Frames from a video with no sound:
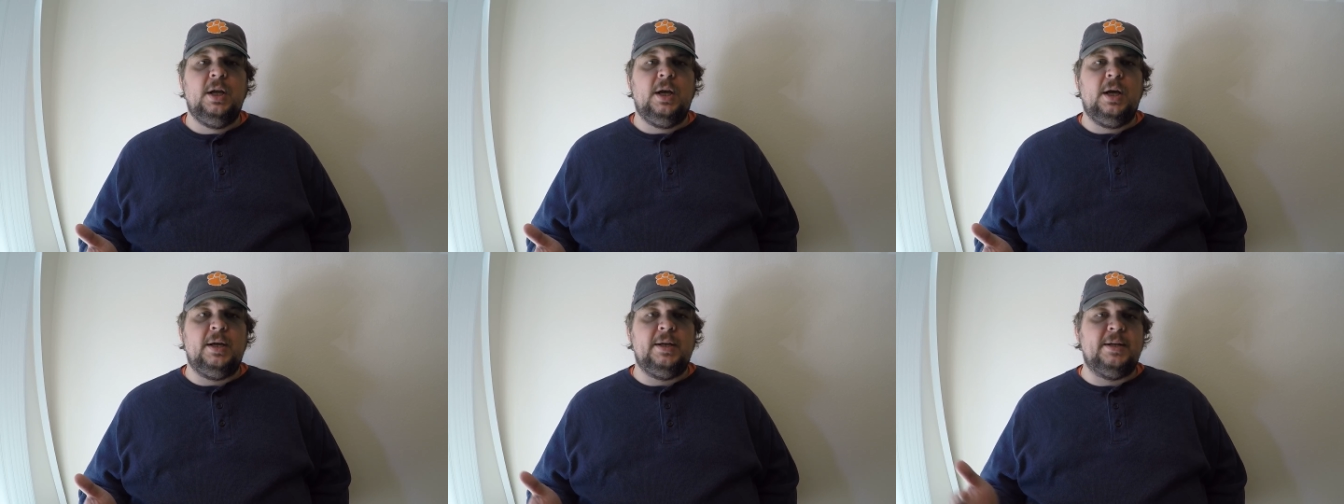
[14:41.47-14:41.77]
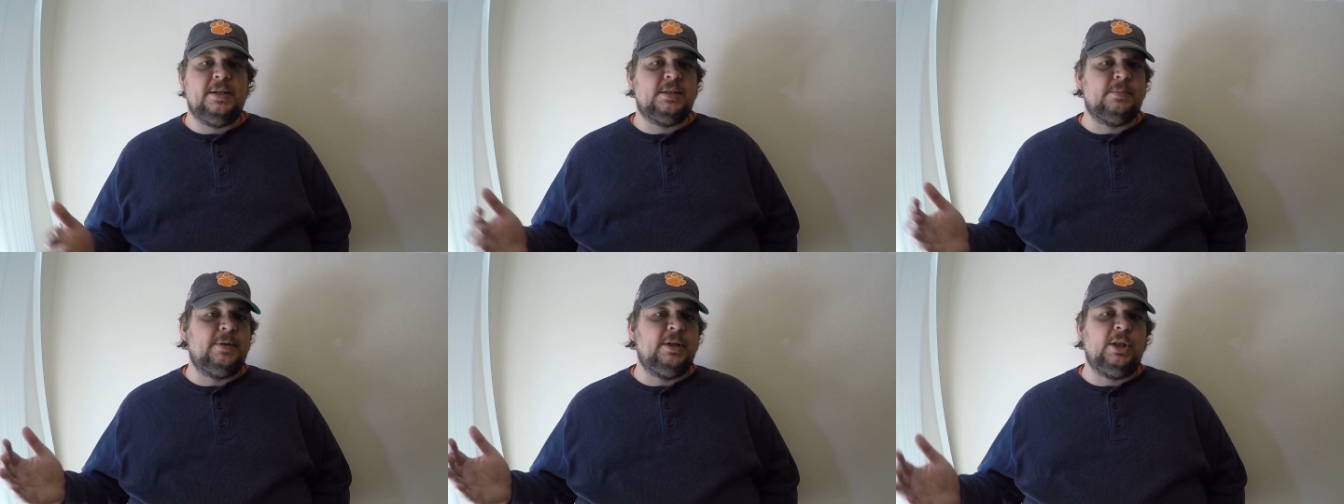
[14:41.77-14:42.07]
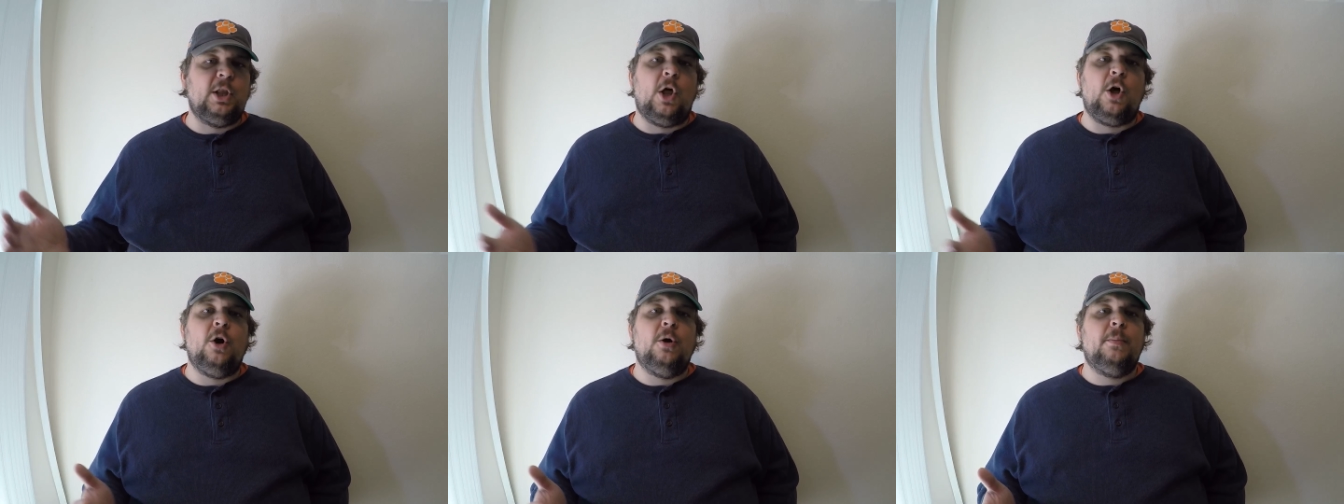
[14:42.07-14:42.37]
He does them a
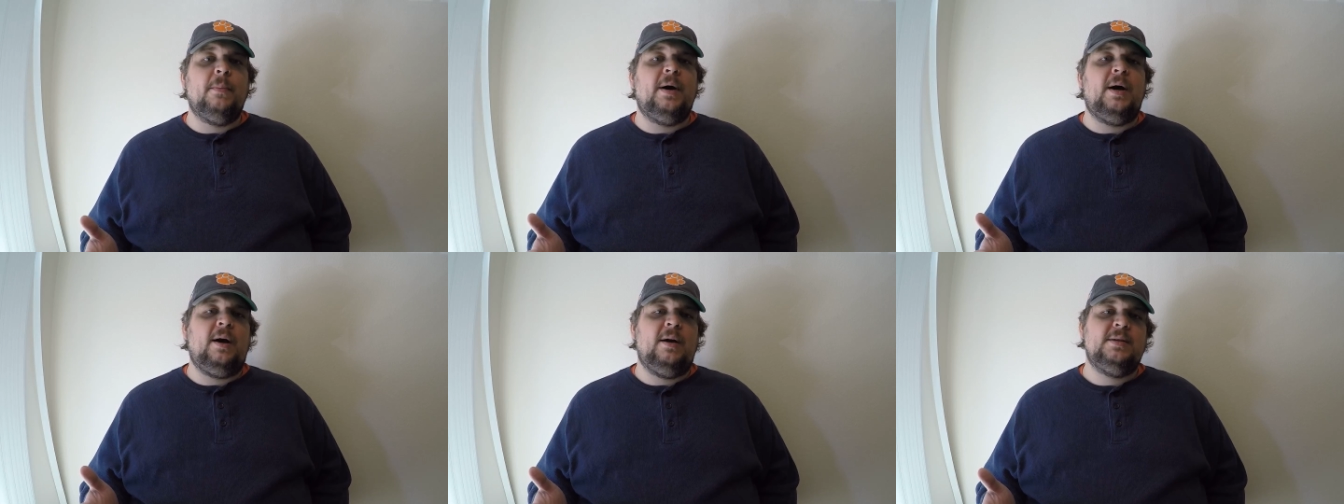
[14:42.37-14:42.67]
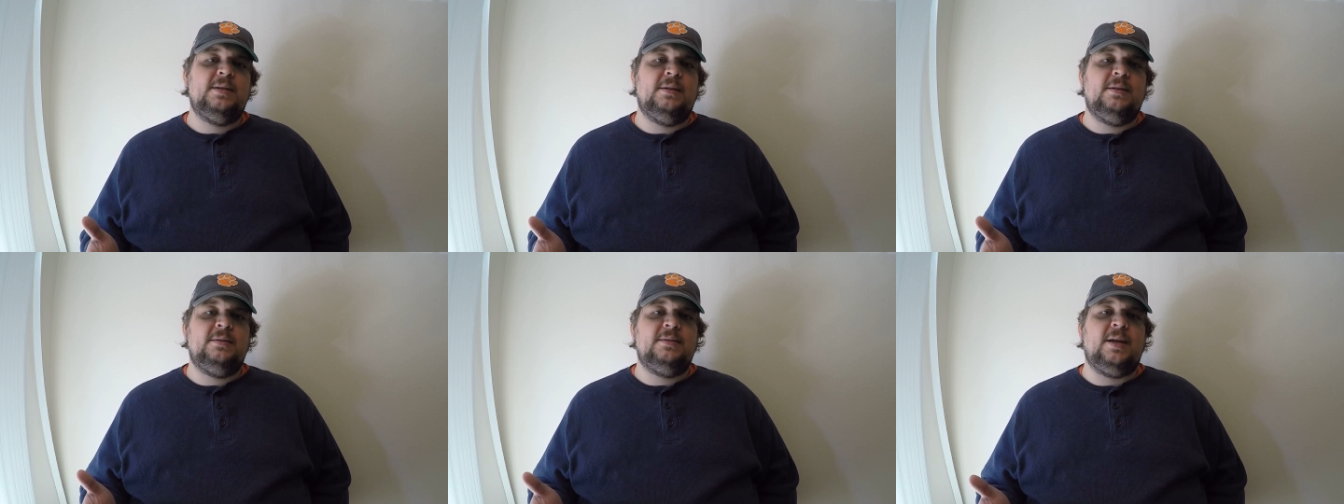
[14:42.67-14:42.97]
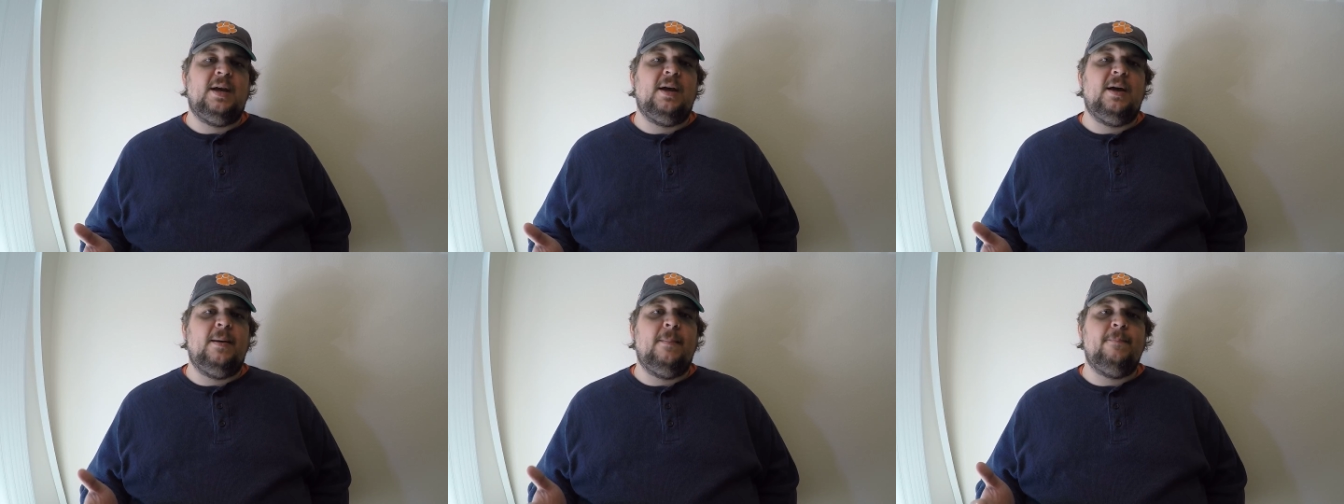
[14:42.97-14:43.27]
long box at a
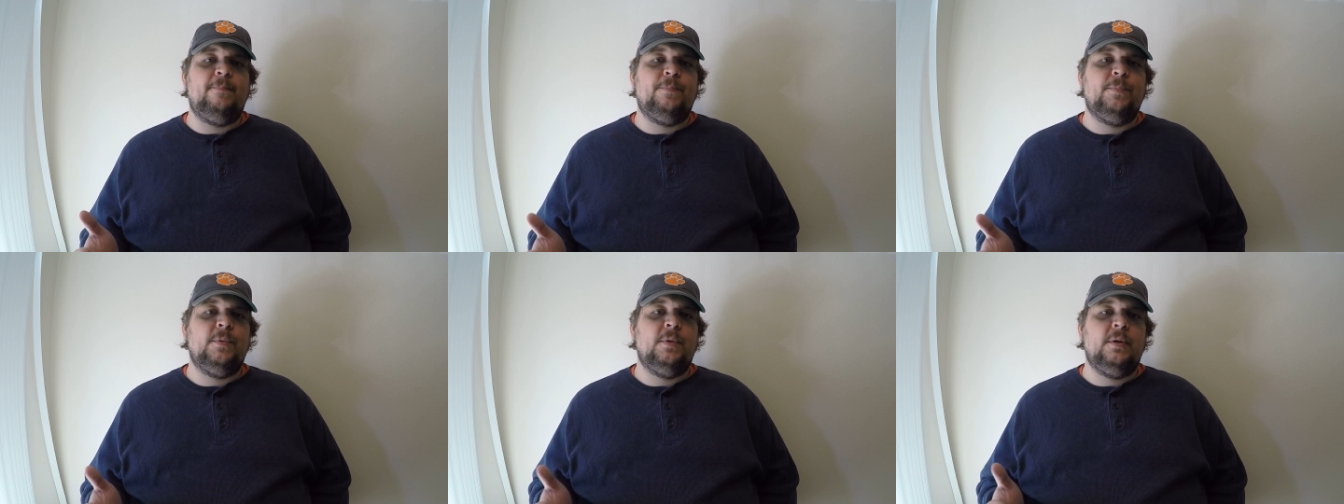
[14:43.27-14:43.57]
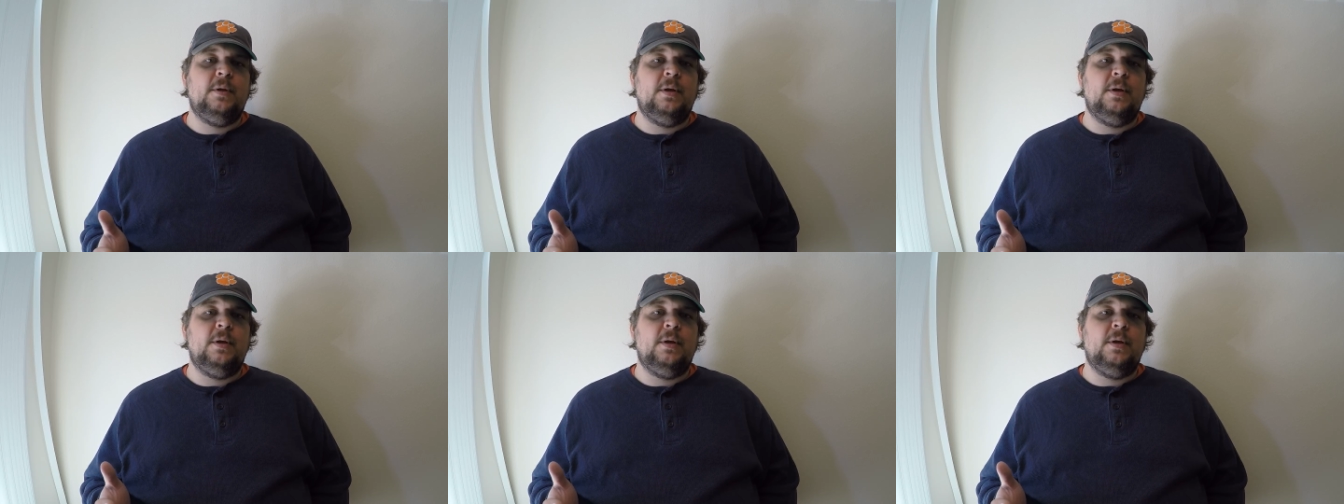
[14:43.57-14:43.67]
time.